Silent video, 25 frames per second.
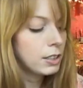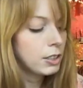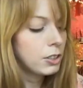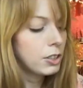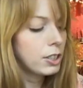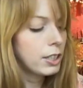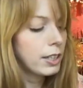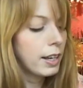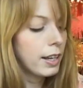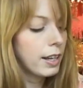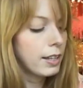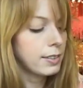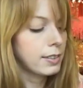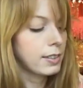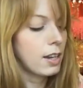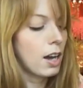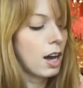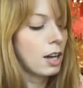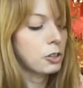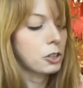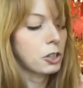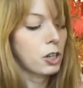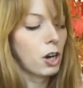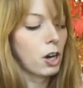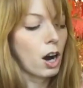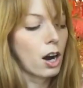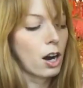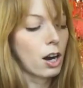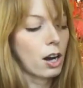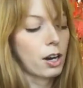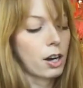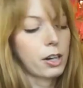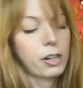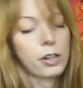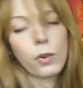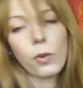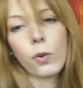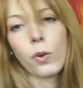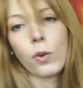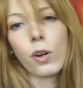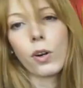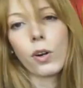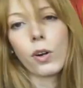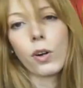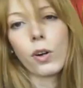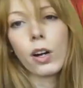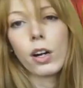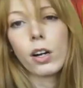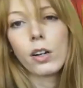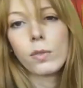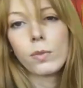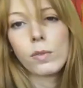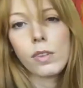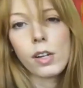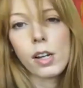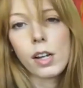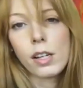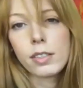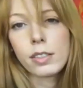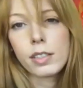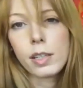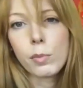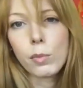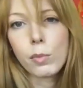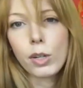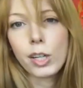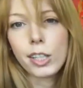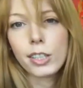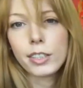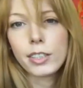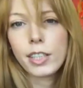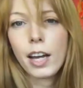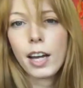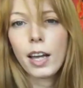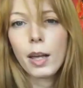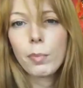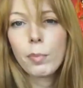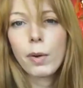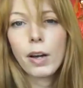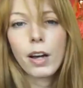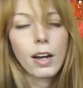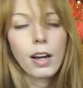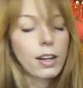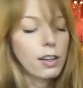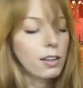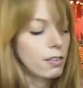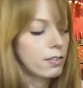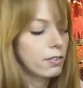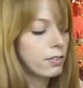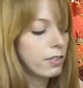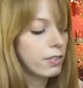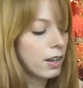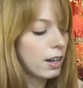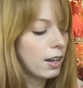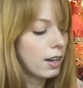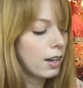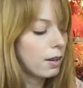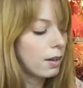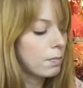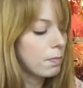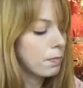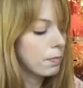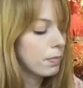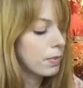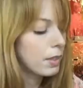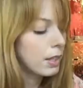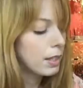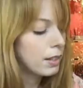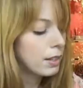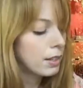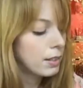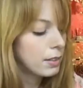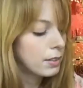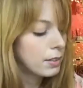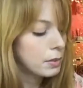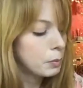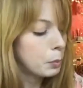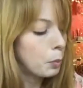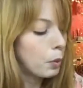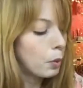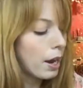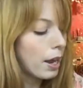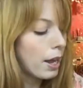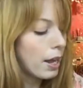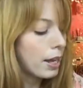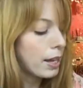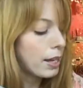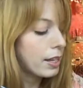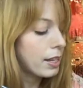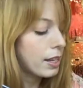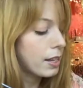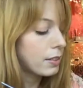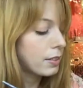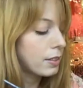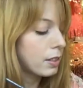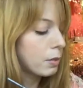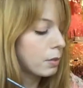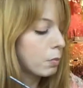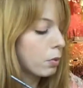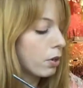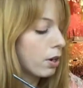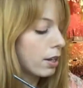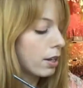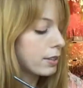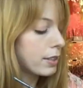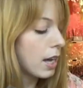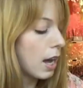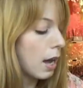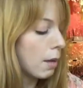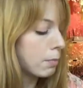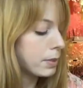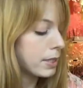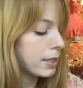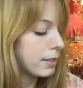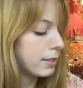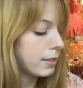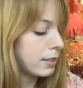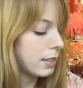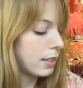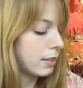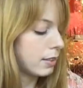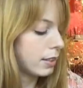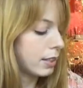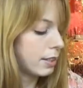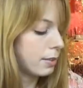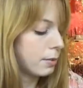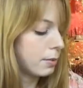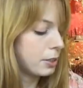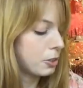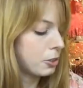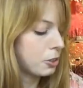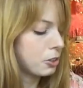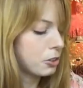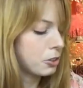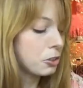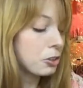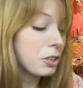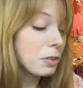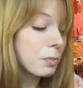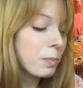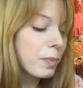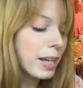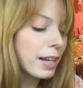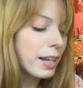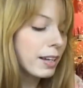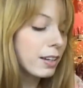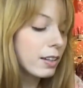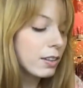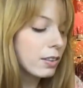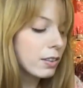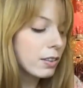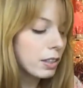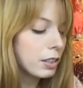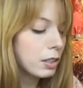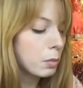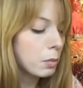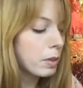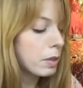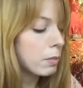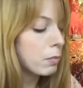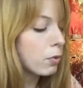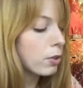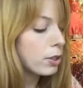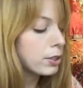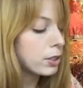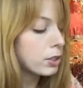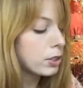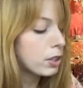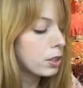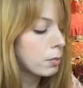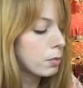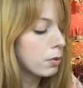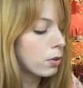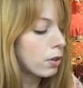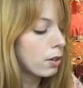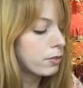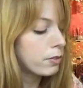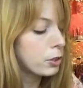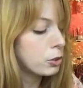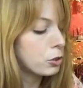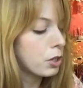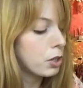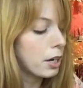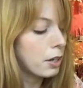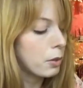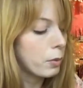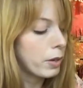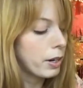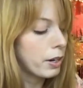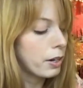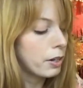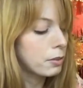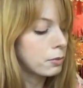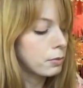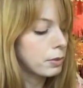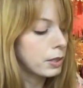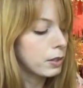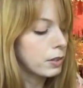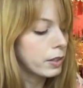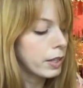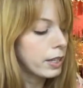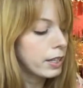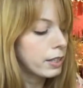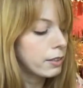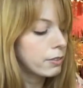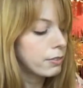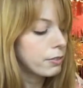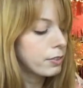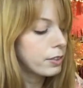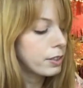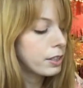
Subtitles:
couldn't get Scotchgard or a similar type of spray to put on top to seal it, which should make it a little bit more durable if you try to wear it in real life.